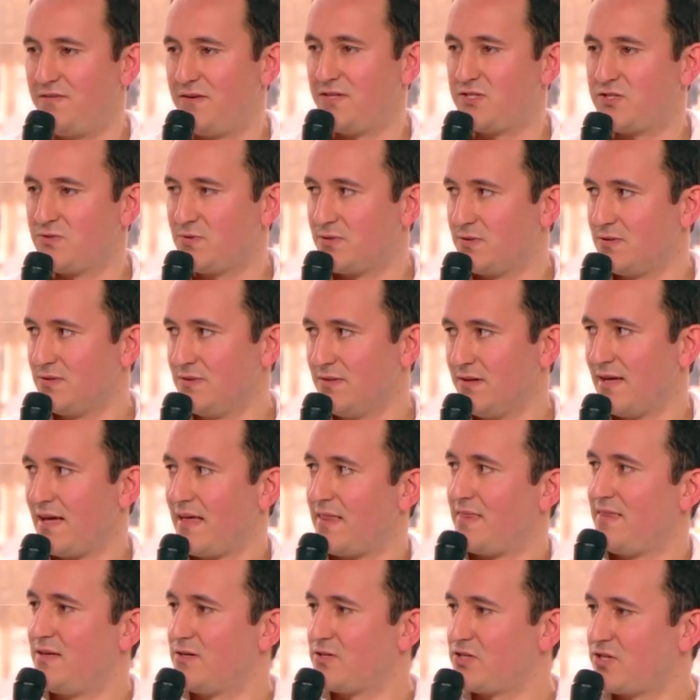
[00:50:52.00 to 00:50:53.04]
visual.
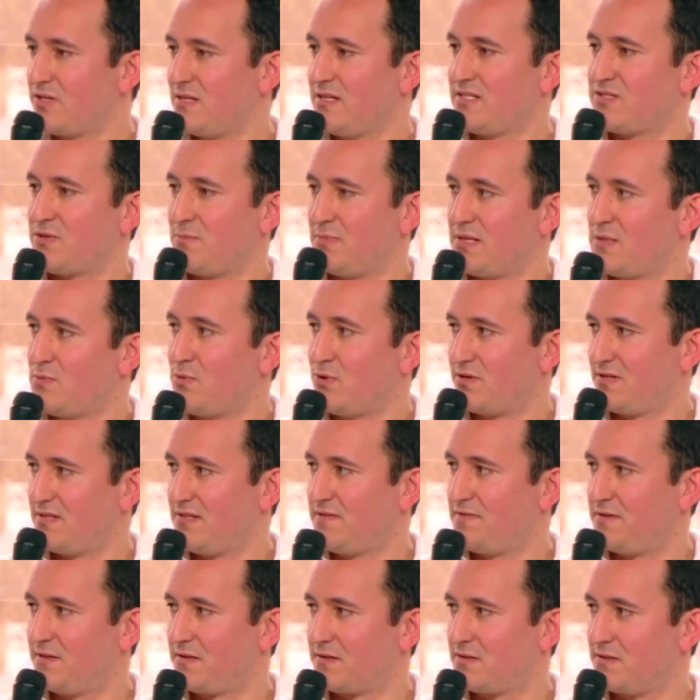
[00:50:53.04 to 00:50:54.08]
The ocean is a bit more
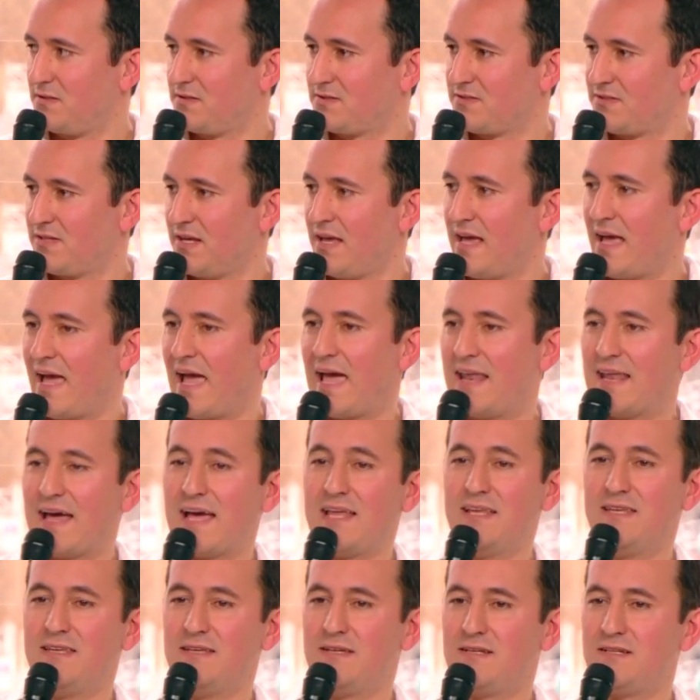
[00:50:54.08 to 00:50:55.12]
difficult, and
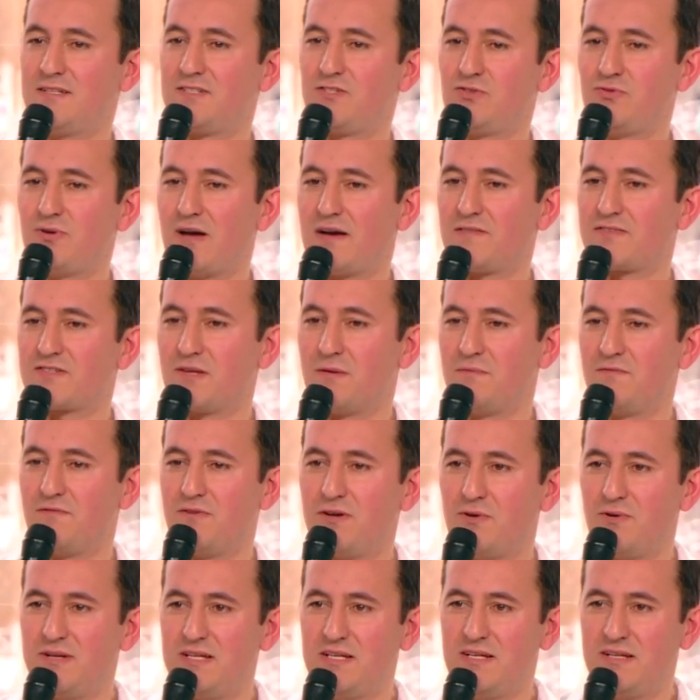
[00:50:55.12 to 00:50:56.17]
I needed to have some
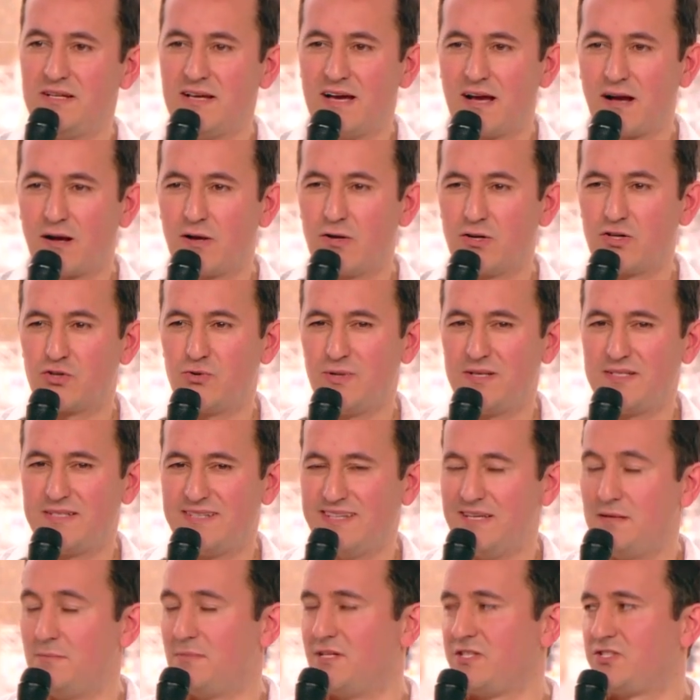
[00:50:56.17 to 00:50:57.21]
very concrete
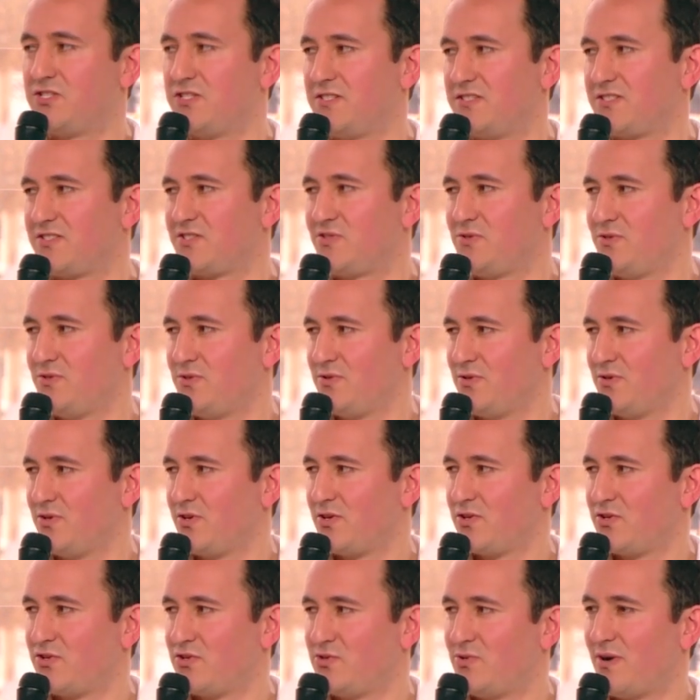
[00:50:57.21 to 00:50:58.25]
images to
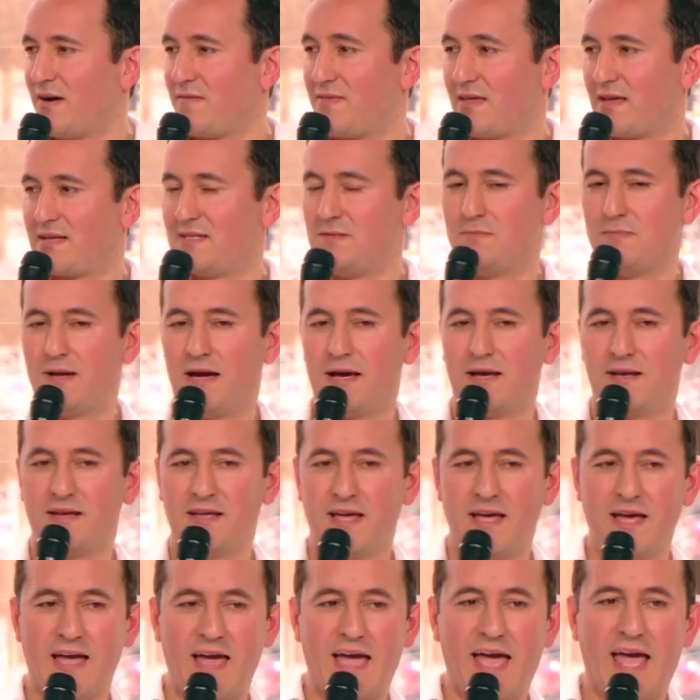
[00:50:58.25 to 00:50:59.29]
have that in mind.
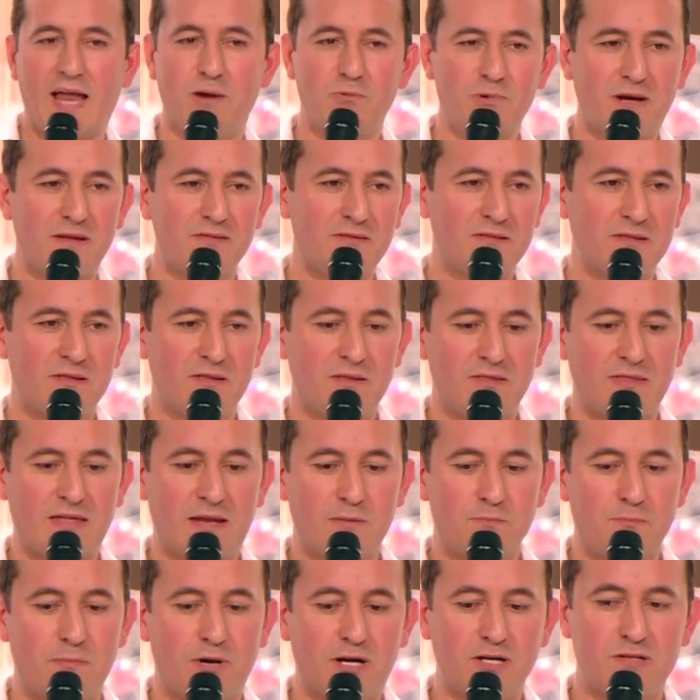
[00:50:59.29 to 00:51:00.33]
And one
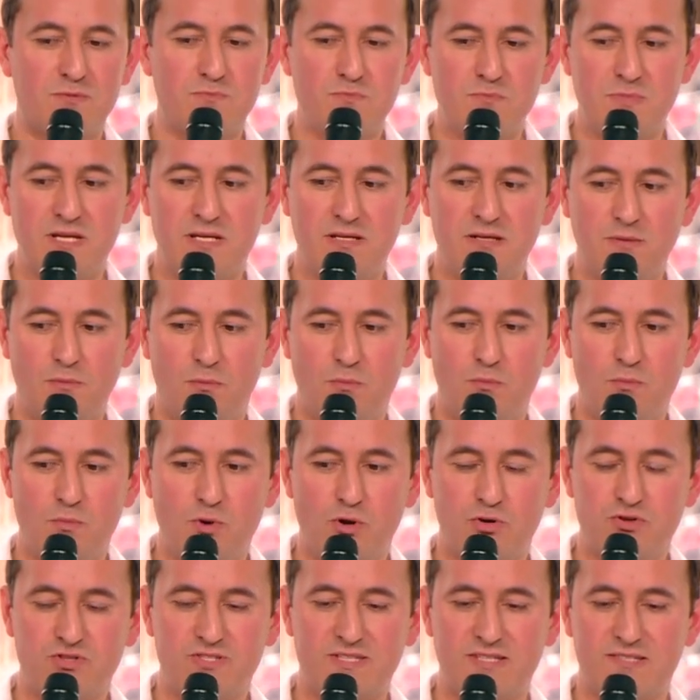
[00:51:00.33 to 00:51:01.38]
that marked me
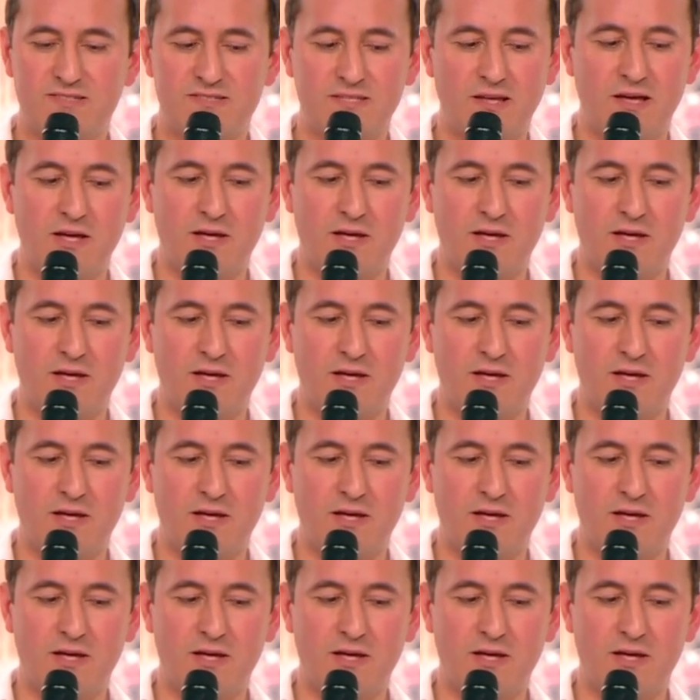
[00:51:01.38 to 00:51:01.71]
most is